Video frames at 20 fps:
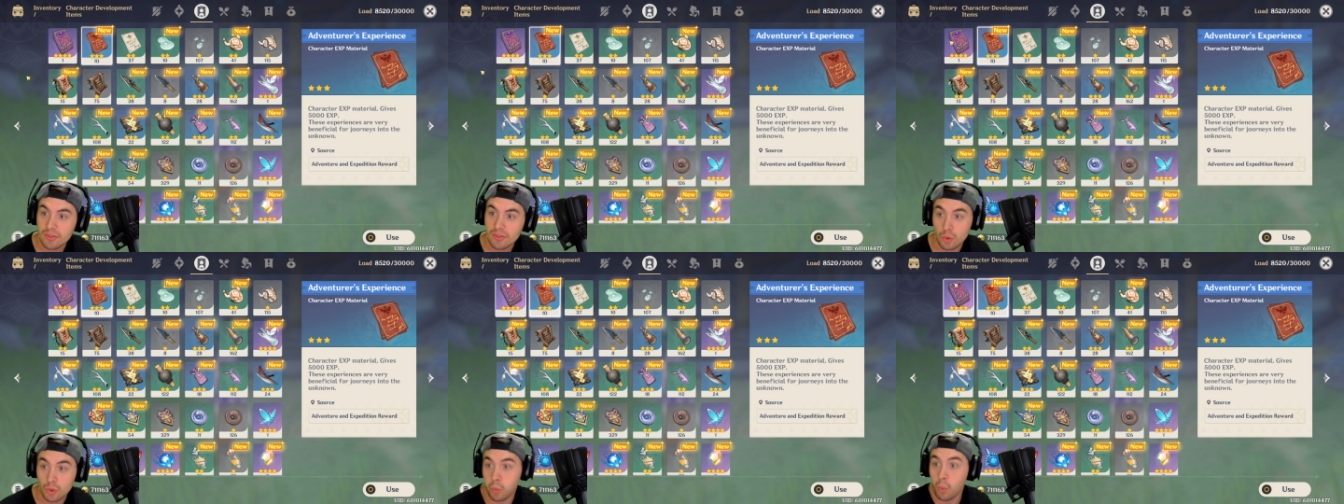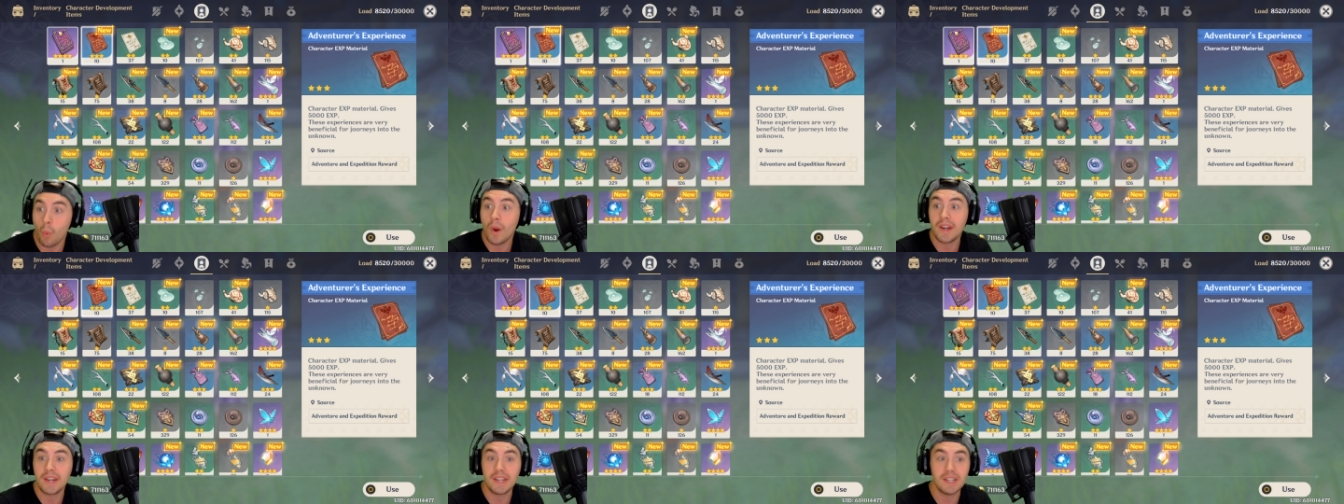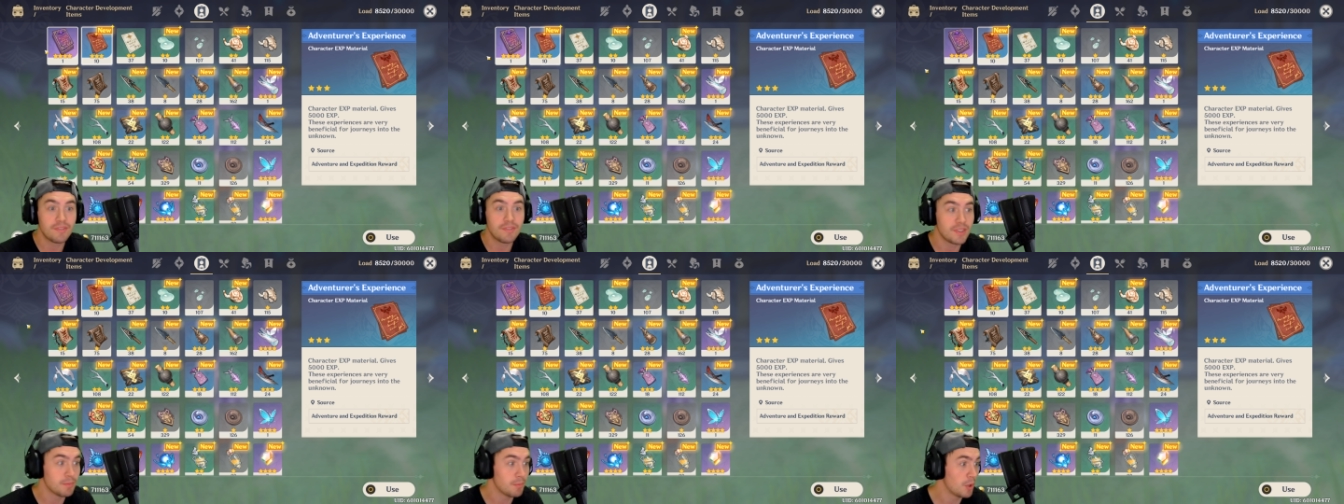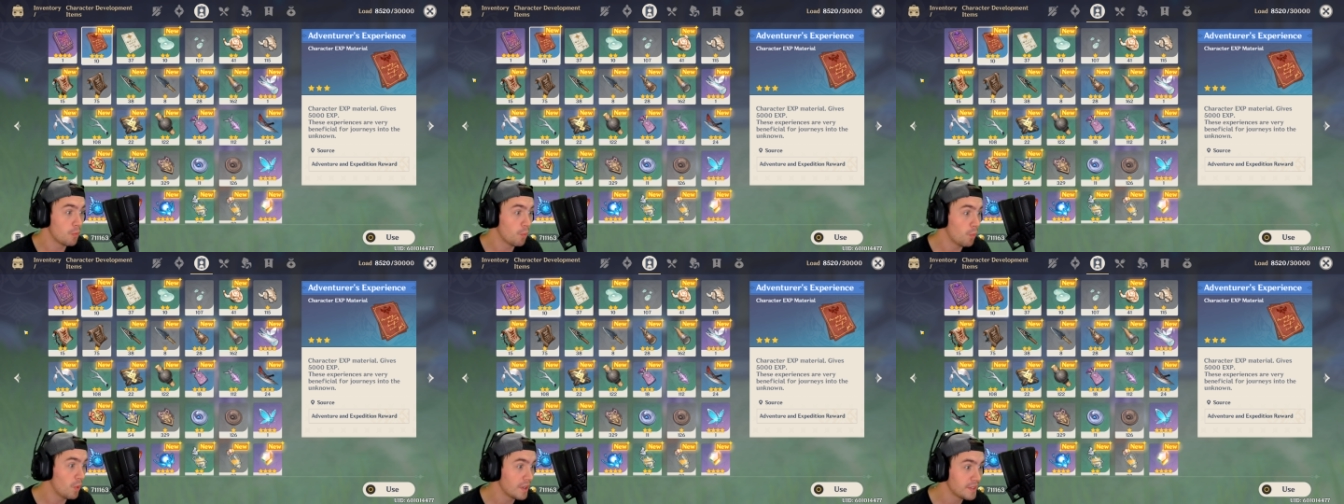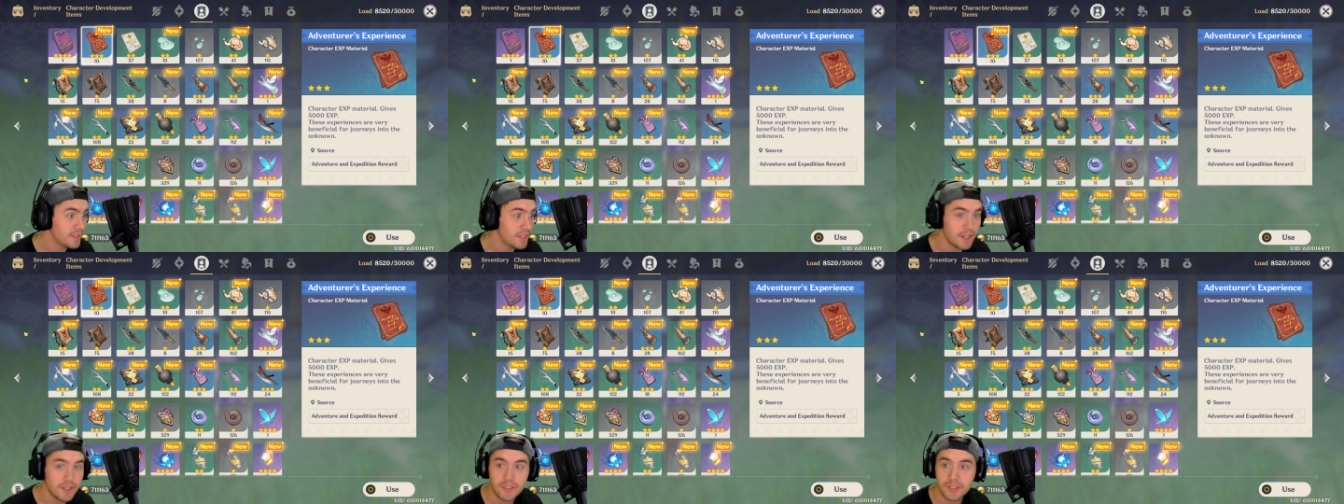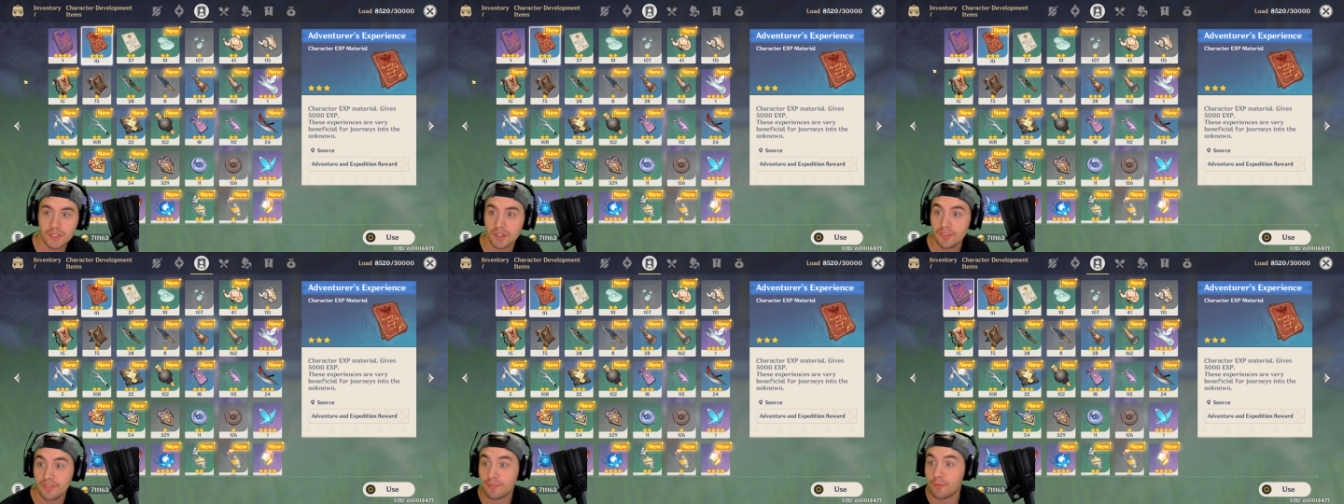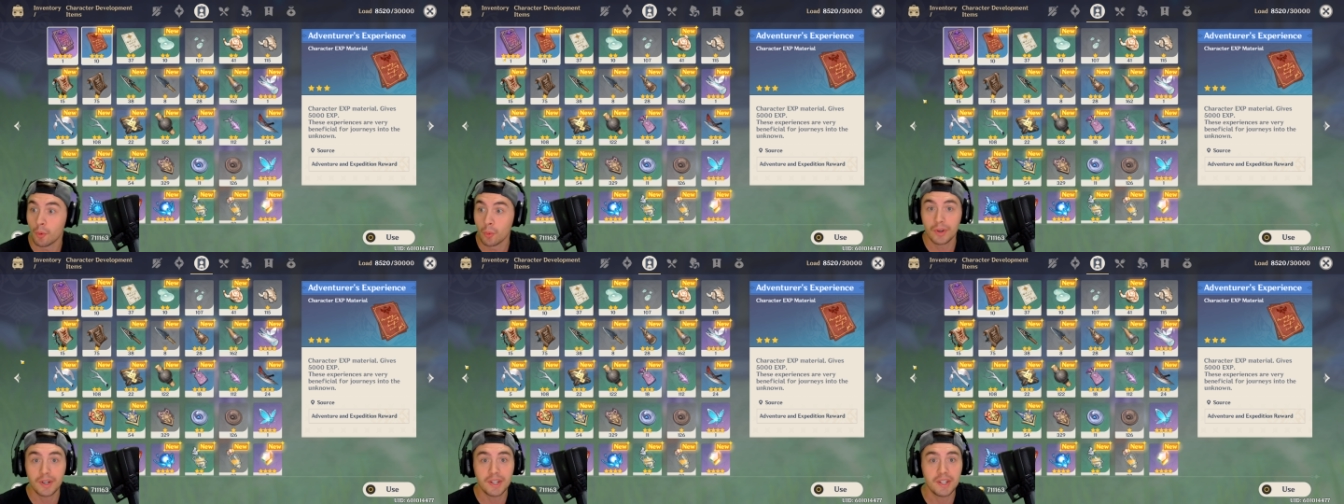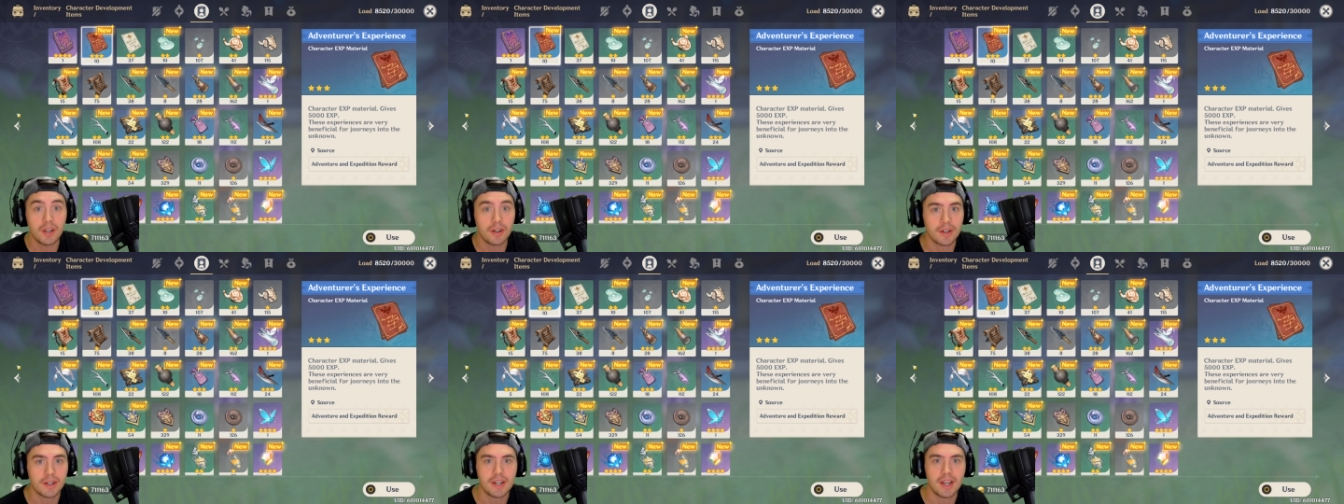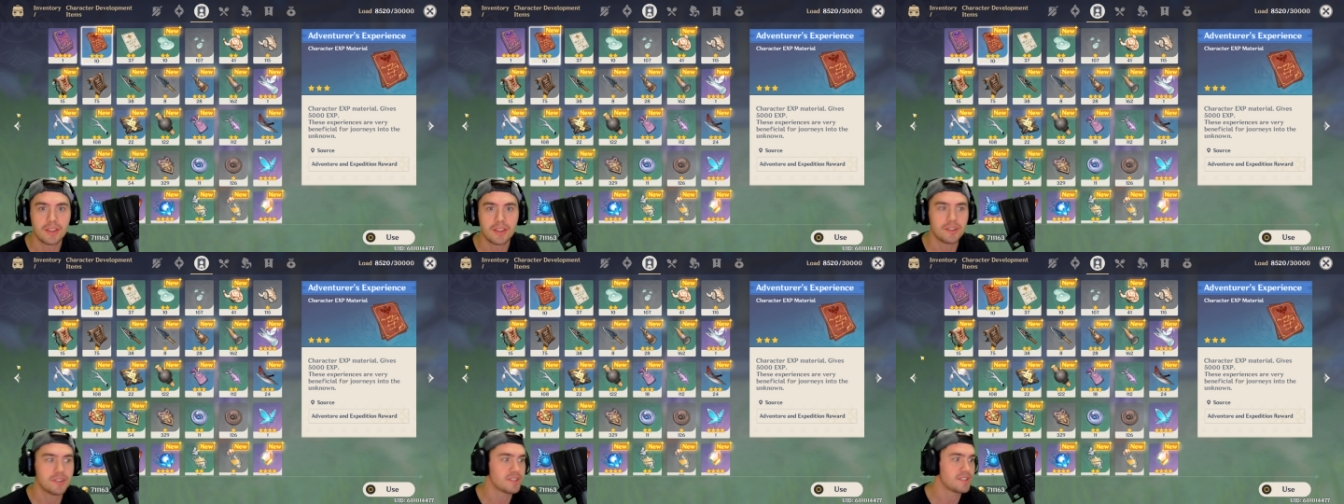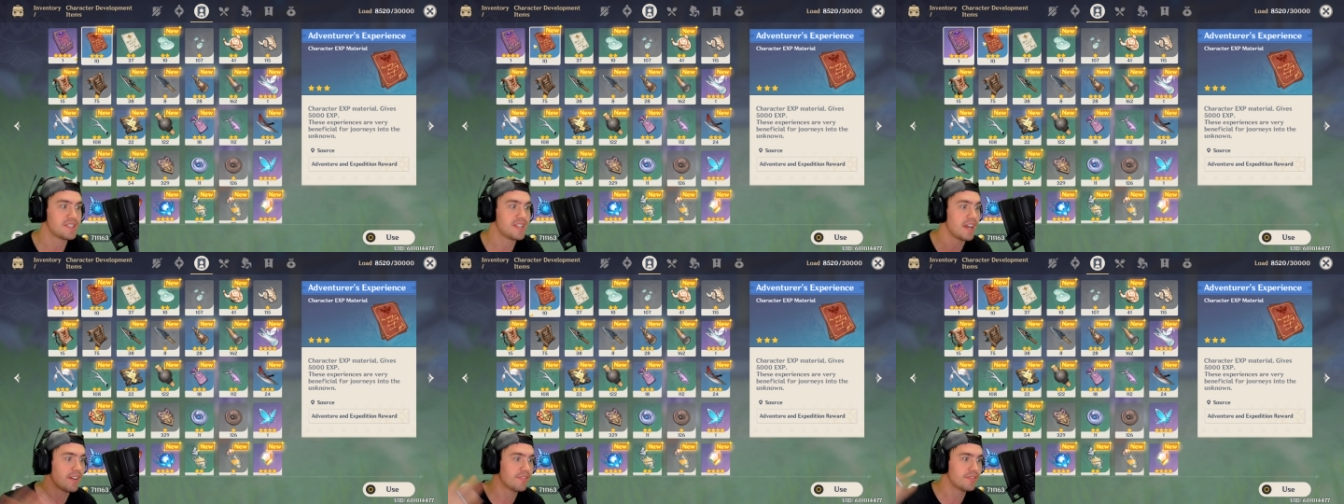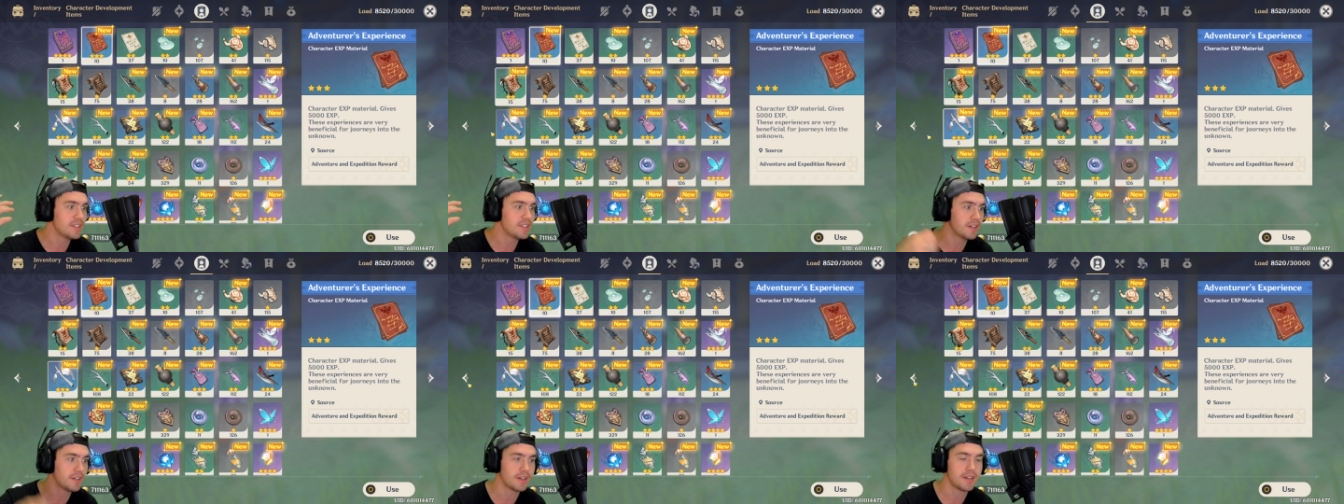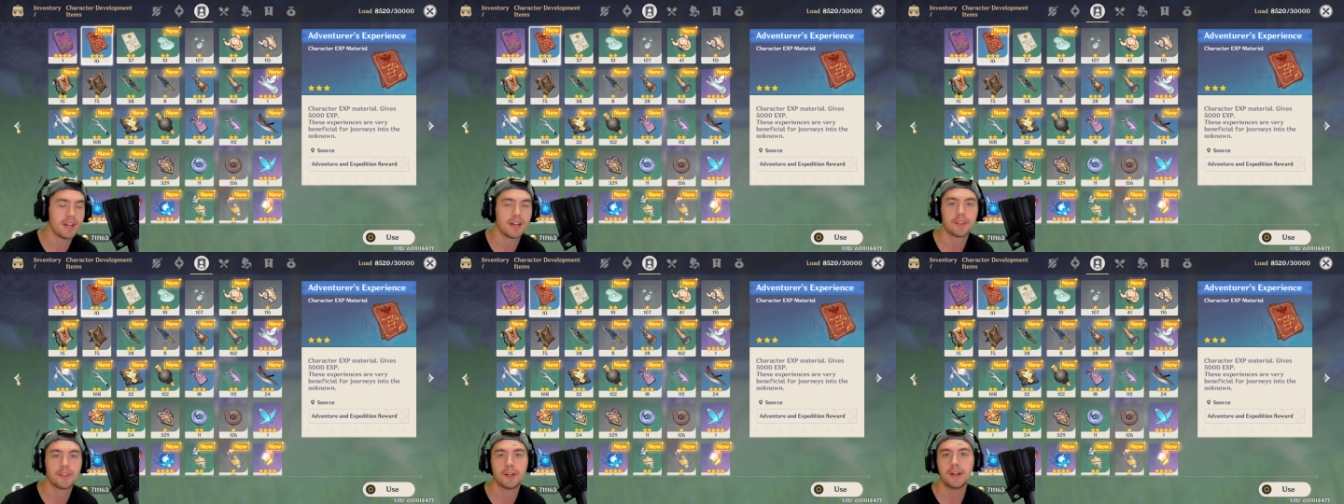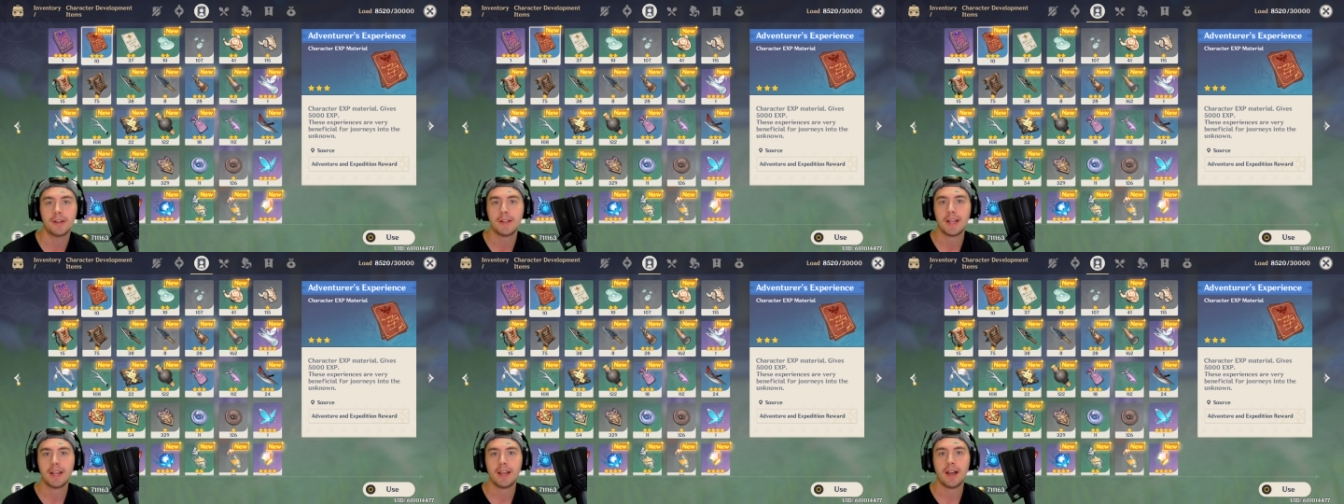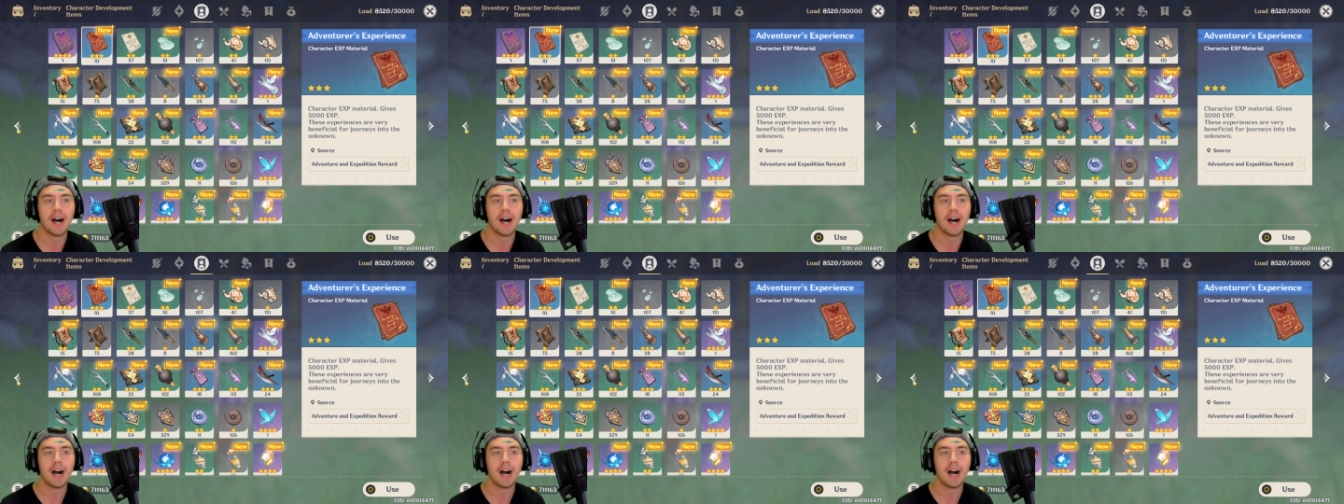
twenty of them on one character, forty on another, seventy on another.